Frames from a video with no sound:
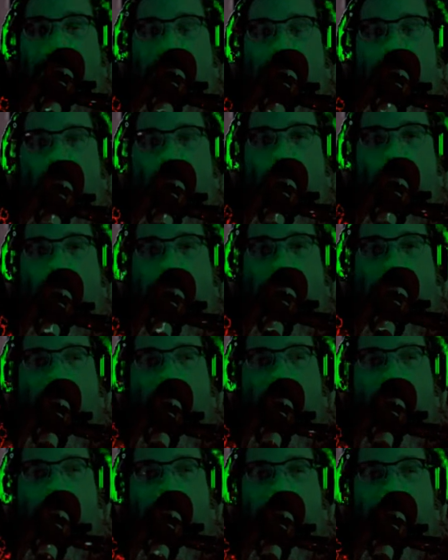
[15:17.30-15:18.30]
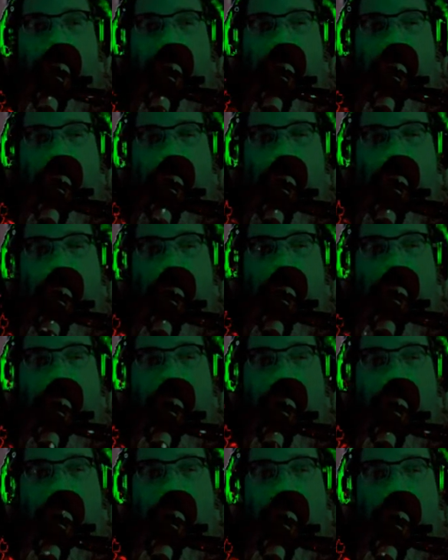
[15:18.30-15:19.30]
recorded something
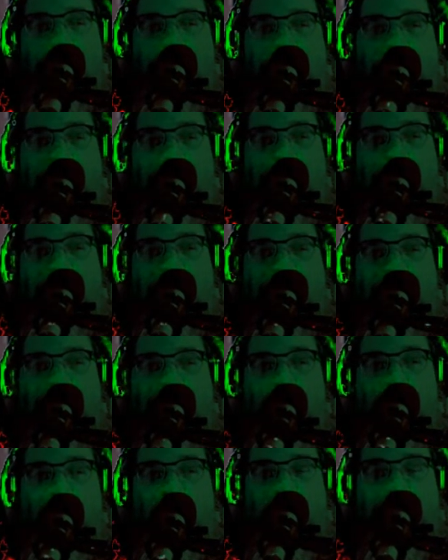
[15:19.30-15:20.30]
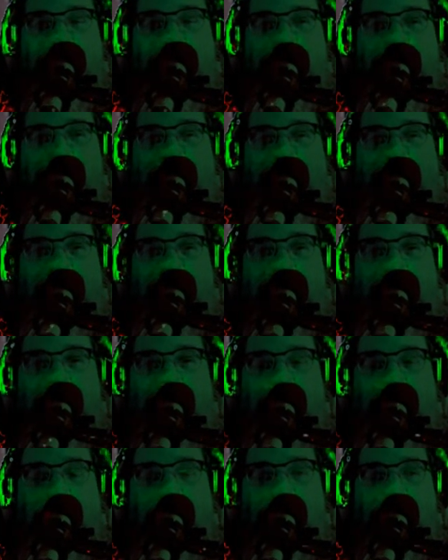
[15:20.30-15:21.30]
in which they
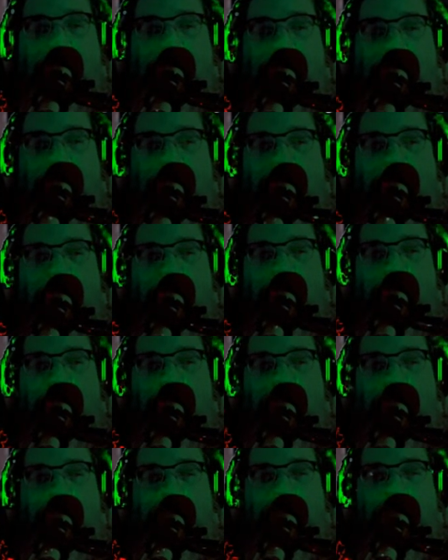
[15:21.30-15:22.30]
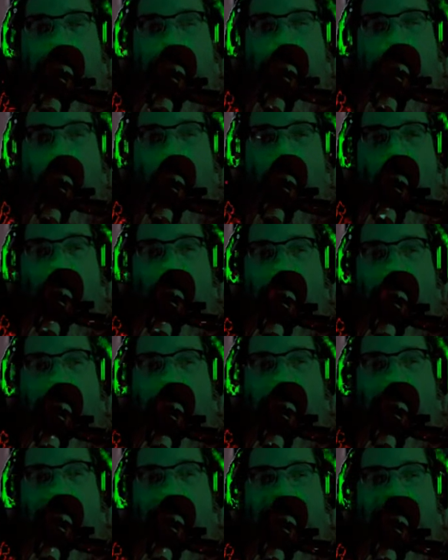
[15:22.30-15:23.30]
said small
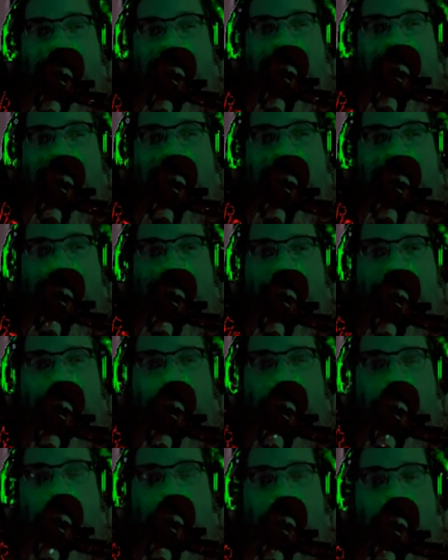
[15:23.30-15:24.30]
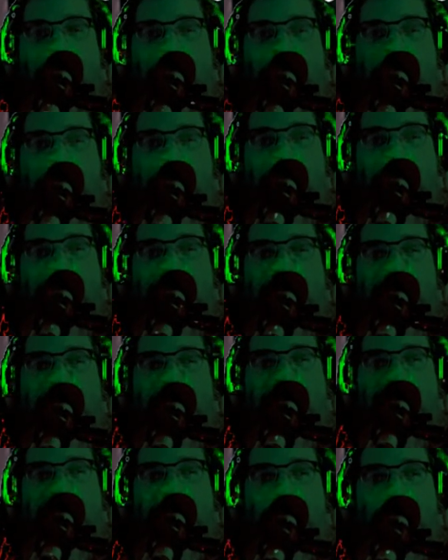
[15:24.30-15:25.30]
it instead of smell it, because
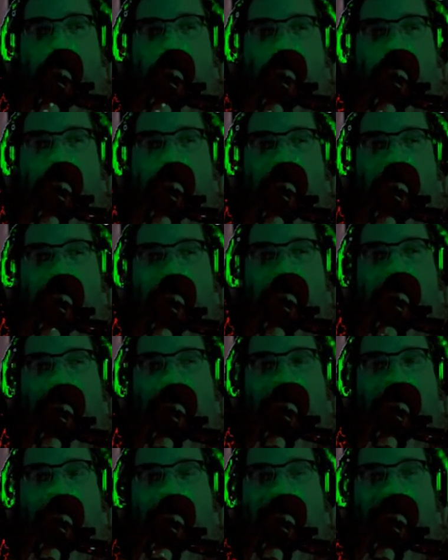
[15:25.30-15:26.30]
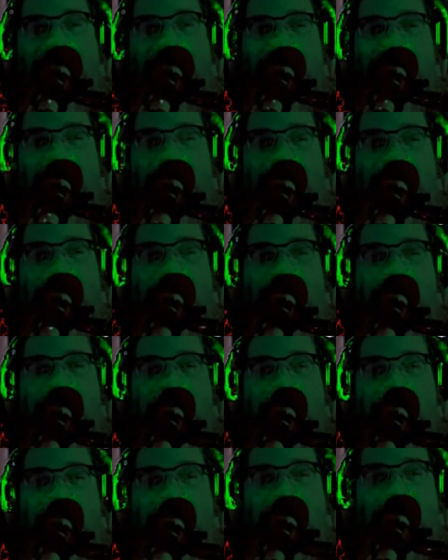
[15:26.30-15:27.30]
small it and race and
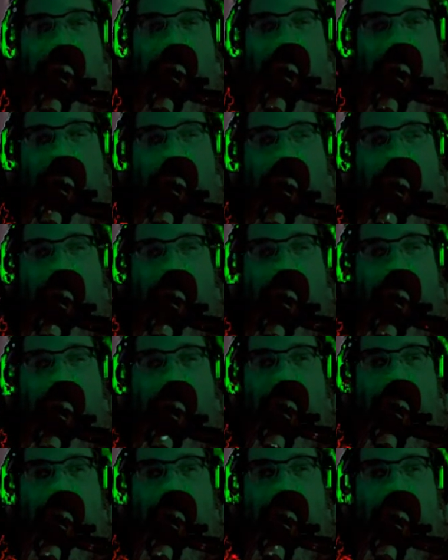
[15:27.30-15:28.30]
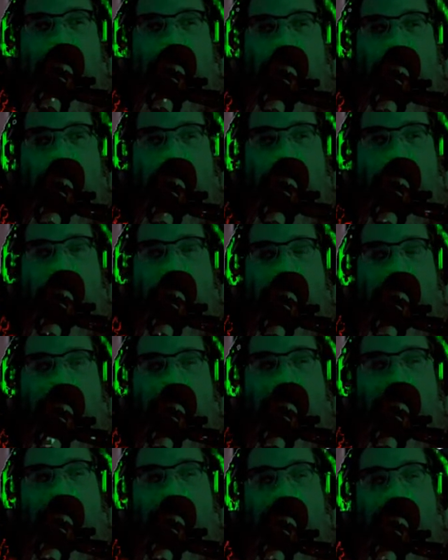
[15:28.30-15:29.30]
hot
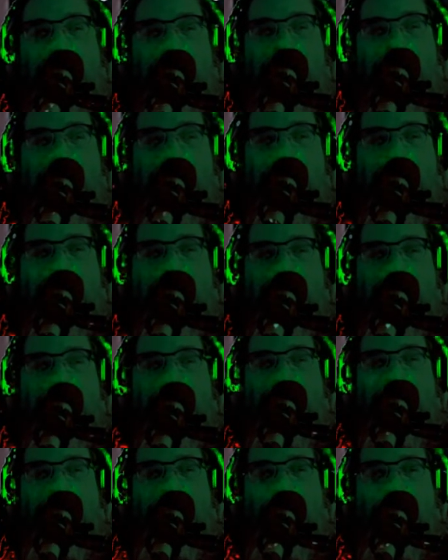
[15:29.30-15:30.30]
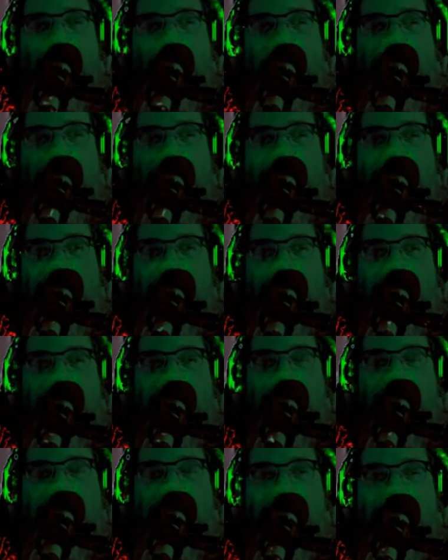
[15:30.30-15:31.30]
button words and
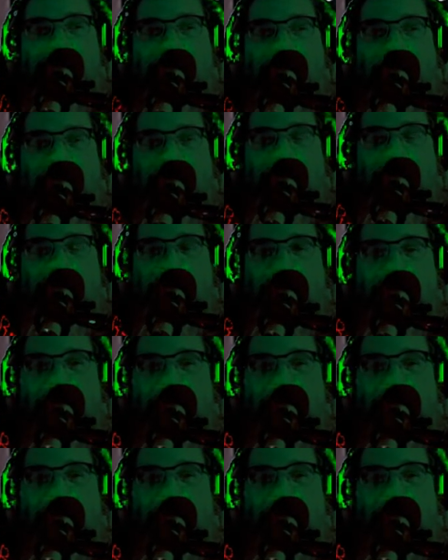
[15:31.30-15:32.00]
stuff.